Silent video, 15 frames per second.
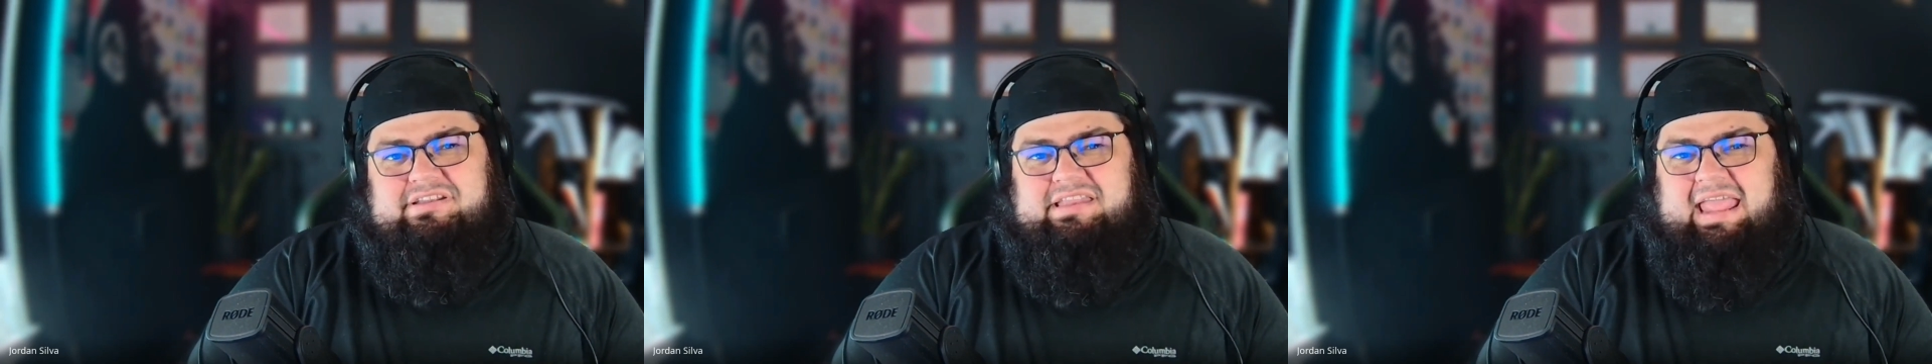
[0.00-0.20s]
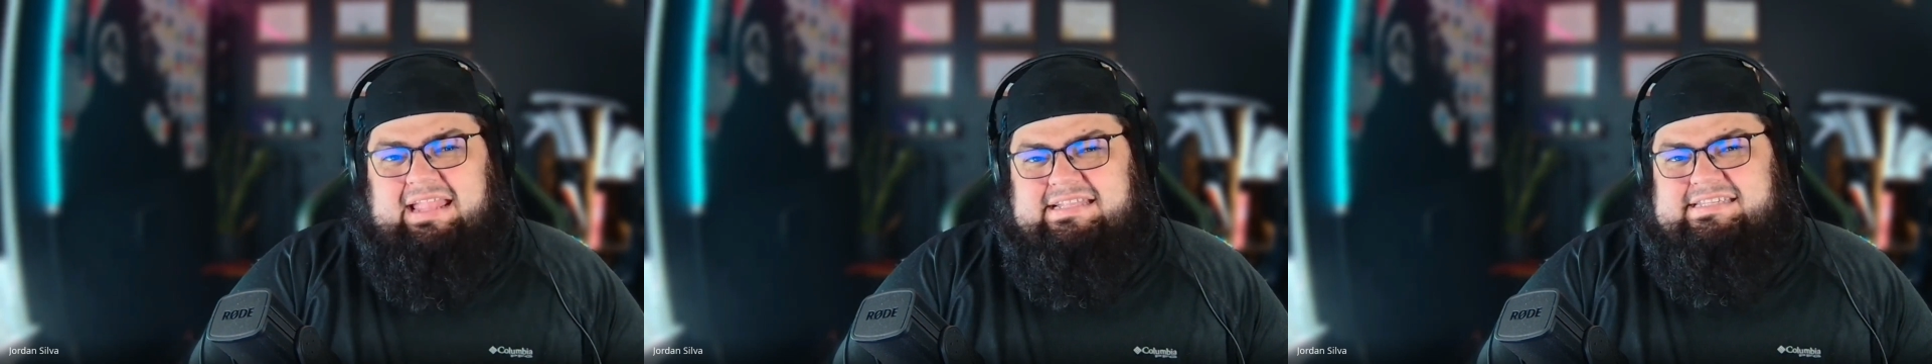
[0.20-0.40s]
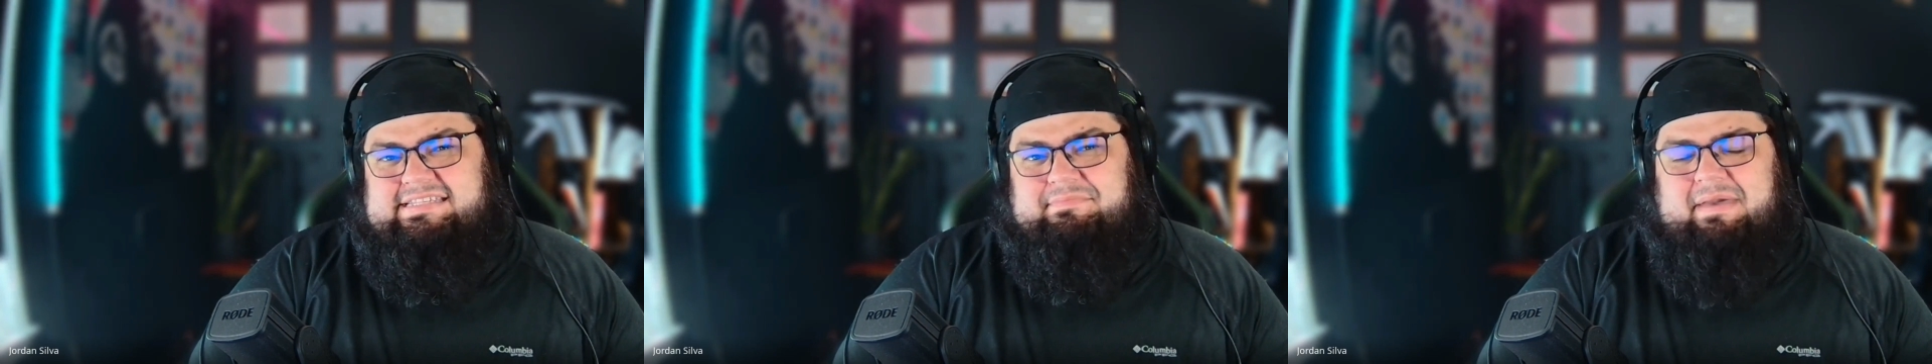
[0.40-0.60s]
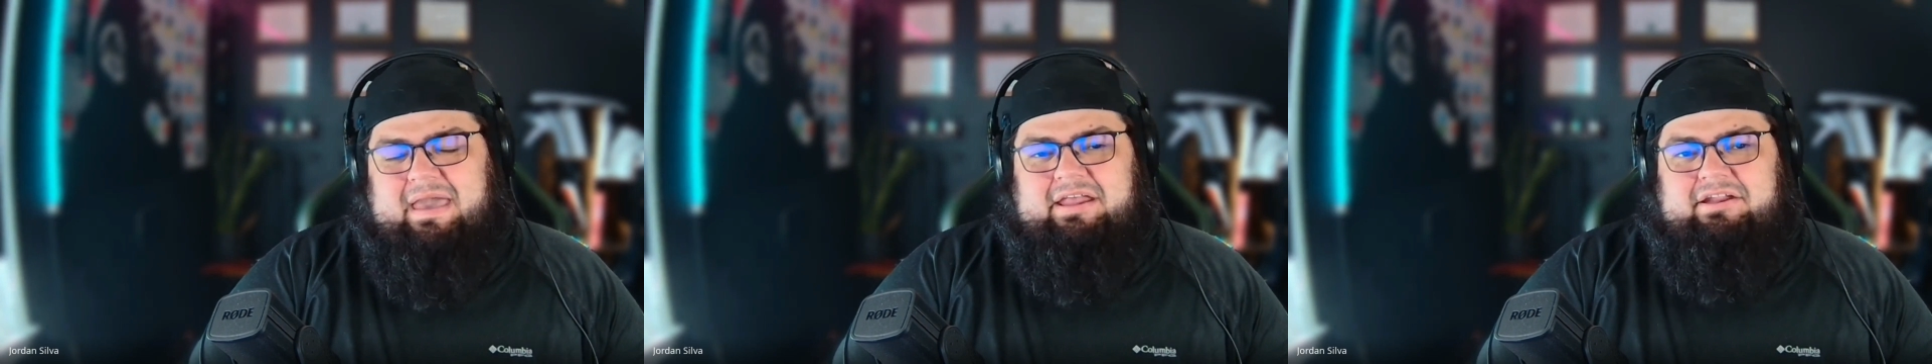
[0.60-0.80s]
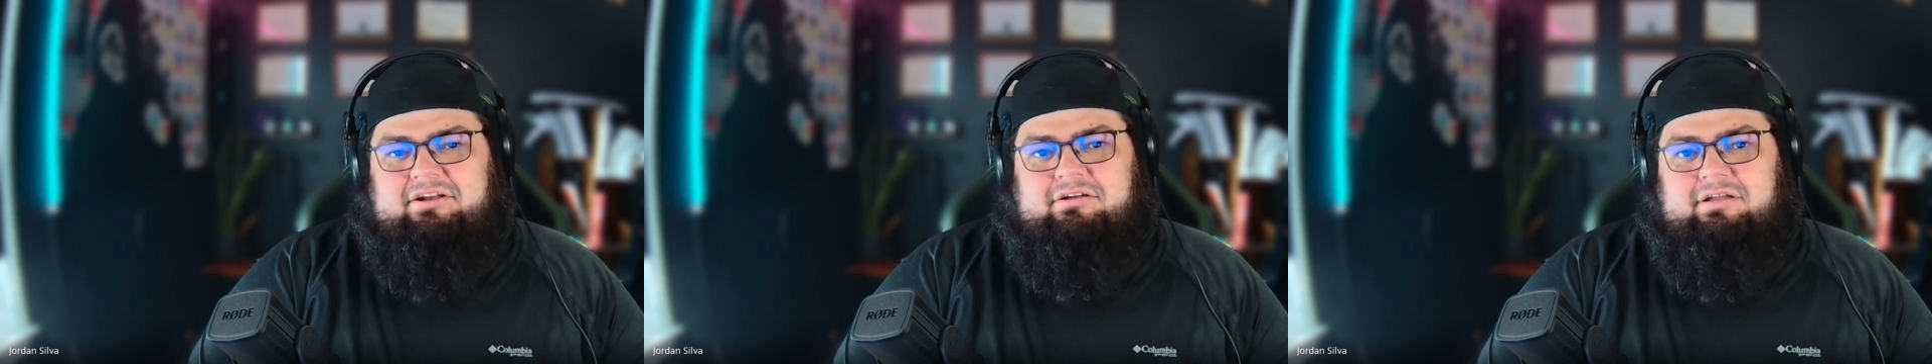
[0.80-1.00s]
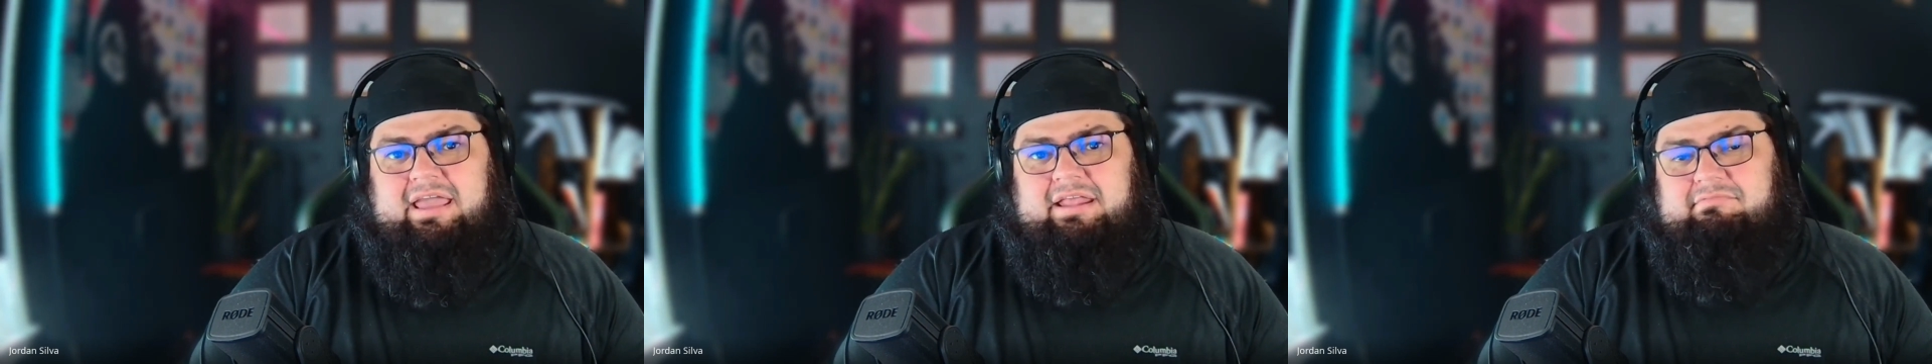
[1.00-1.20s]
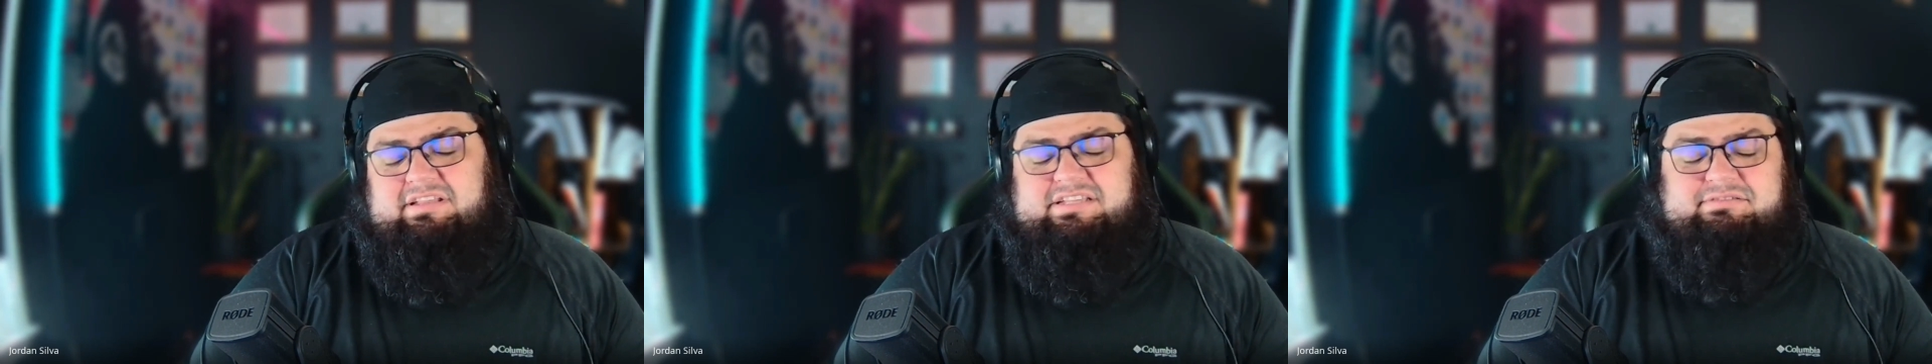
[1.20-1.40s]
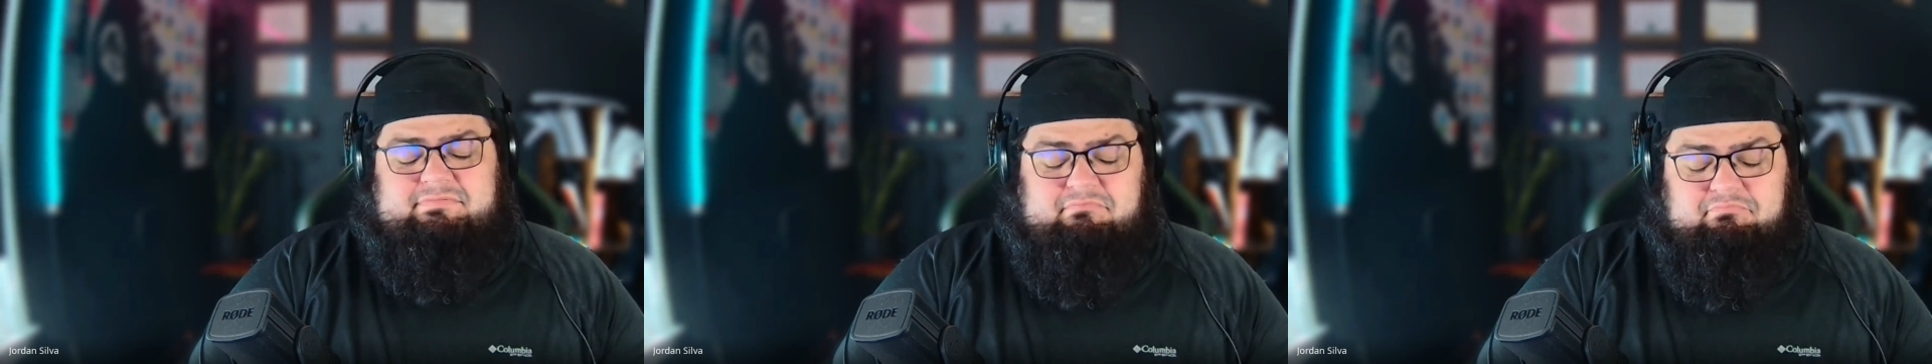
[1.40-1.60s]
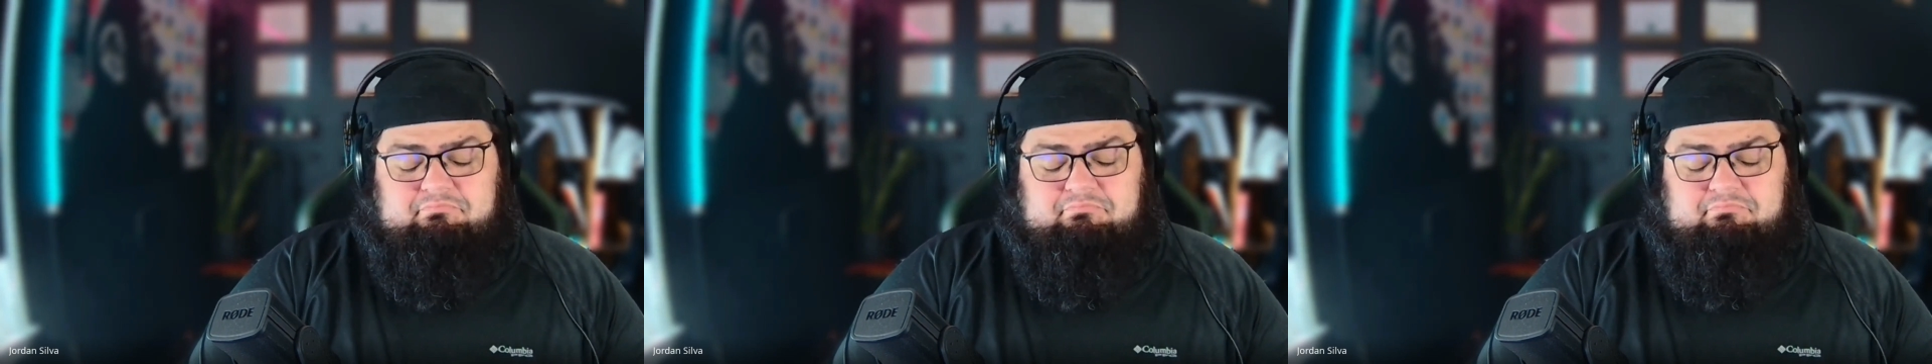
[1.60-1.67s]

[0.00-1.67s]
tends to matter and is